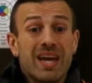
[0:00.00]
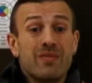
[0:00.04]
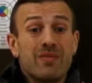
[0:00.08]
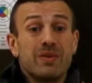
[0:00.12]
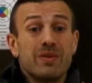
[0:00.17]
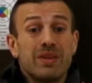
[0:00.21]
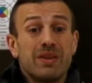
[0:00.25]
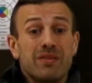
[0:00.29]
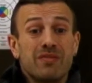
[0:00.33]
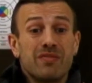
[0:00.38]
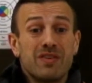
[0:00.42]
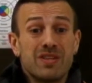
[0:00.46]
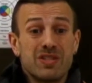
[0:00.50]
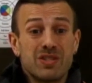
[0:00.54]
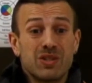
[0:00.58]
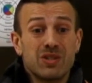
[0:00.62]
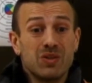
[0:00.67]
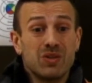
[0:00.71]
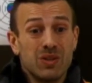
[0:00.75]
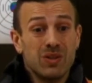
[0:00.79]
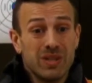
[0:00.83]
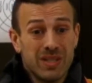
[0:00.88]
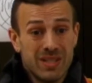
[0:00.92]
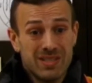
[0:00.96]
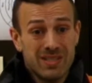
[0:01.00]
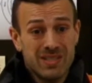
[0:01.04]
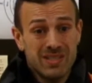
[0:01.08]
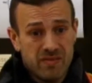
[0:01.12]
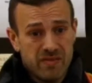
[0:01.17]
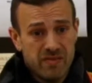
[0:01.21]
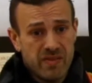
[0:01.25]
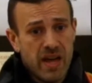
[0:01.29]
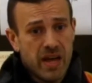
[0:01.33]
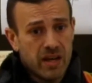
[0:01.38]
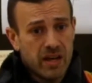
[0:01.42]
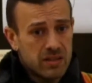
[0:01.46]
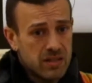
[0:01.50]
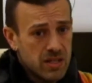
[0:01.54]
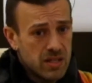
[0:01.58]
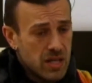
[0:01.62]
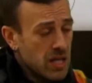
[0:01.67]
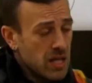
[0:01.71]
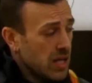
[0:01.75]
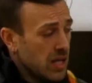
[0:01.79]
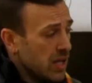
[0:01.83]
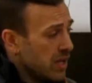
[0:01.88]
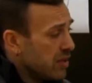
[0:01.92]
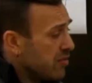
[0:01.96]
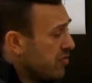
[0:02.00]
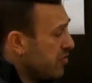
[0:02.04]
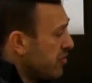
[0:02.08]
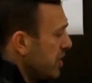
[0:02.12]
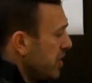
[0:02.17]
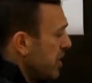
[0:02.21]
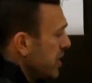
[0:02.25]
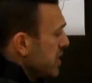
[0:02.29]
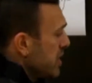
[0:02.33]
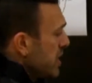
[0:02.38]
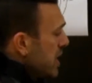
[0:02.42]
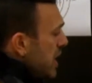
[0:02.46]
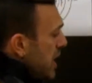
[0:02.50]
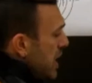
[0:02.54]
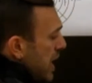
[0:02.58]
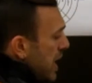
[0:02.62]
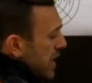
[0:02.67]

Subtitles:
everything physical is in fact infinite.